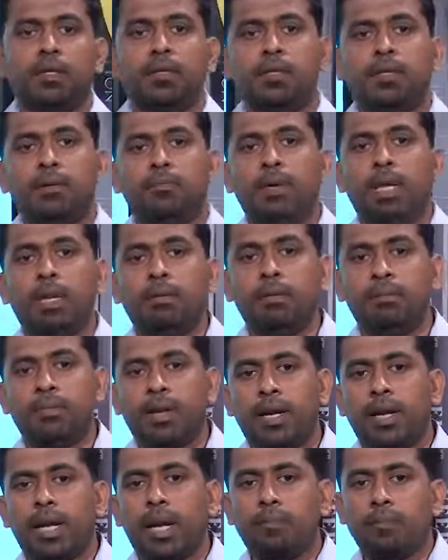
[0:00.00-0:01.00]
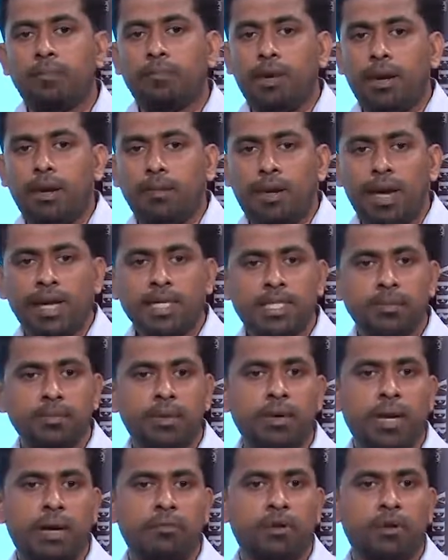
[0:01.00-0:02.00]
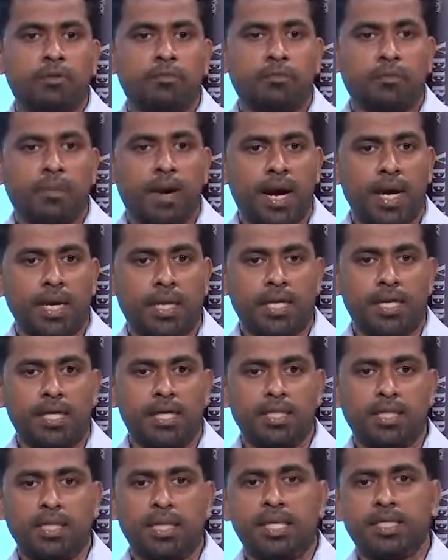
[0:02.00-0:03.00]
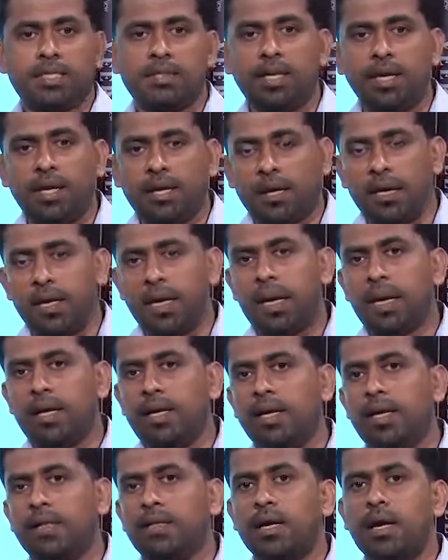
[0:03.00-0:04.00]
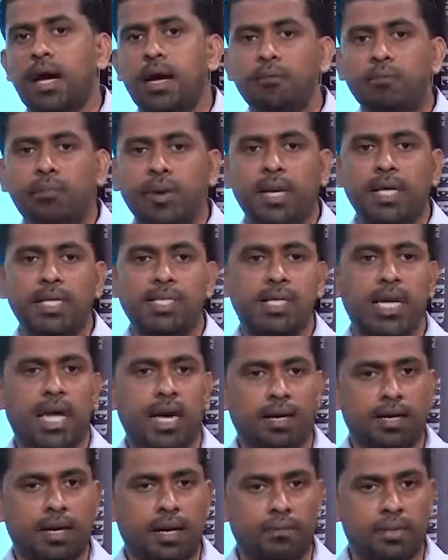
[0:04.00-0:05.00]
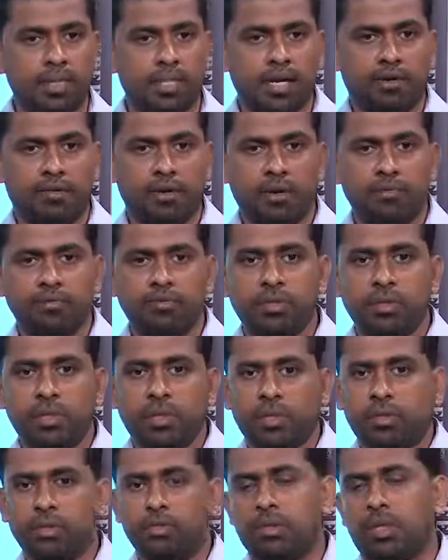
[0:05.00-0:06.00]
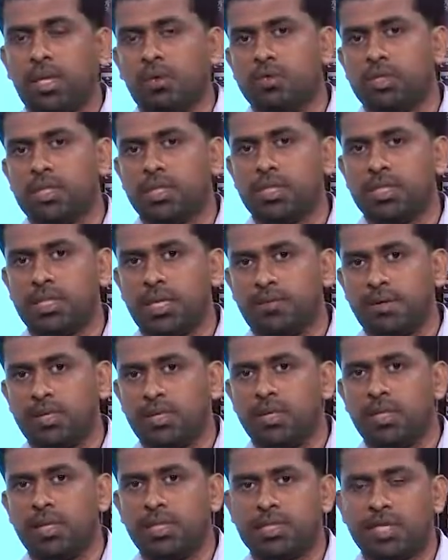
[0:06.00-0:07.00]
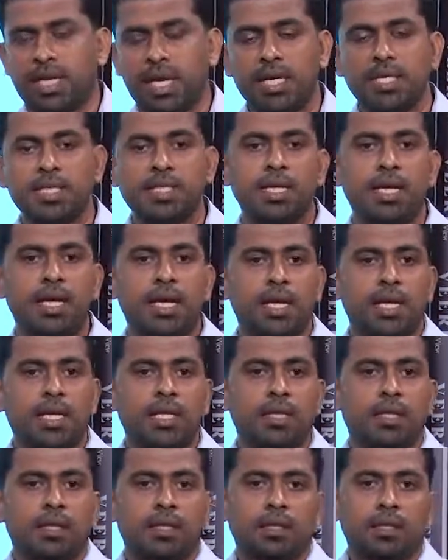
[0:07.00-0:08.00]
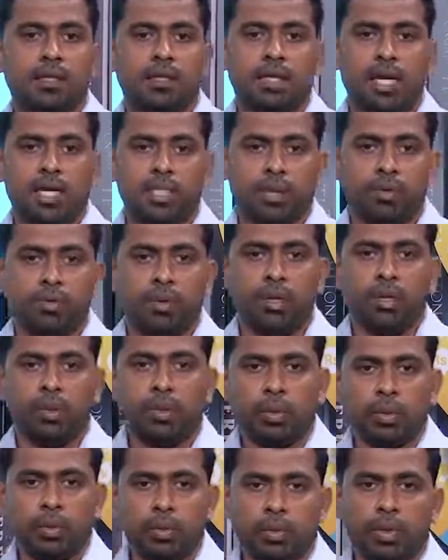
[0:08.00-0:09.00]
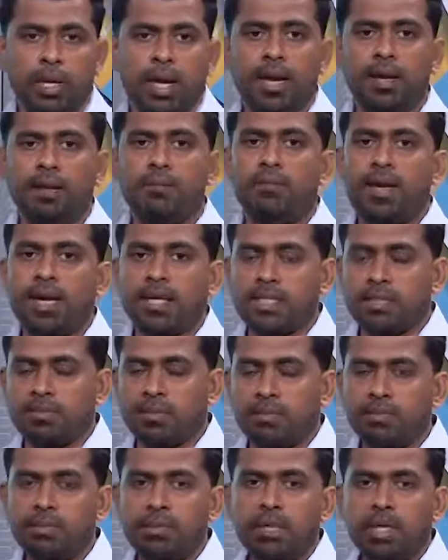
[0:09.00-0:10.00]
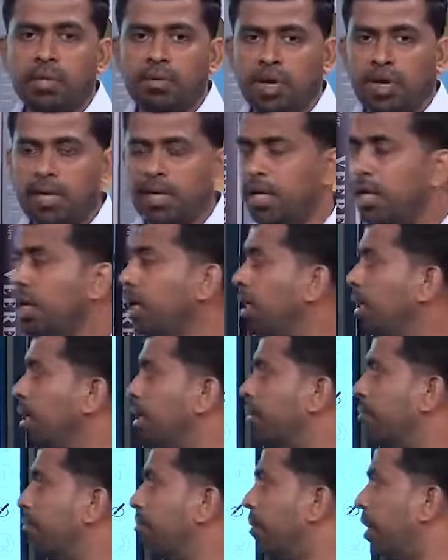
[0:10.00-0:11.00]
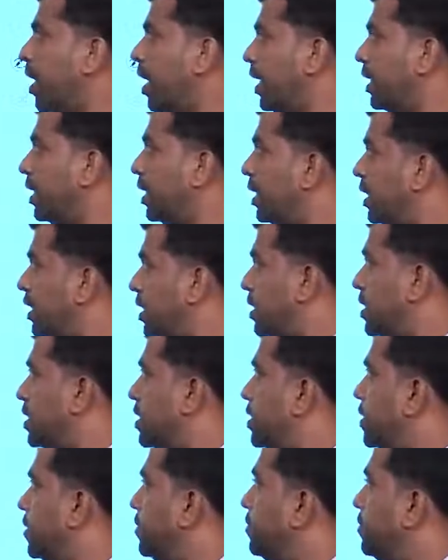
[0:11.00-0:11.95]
Minimum and maximum number of partners is declared in the Companies Act number 7 of 2007. It says there should be 2 and maximum 20 partners.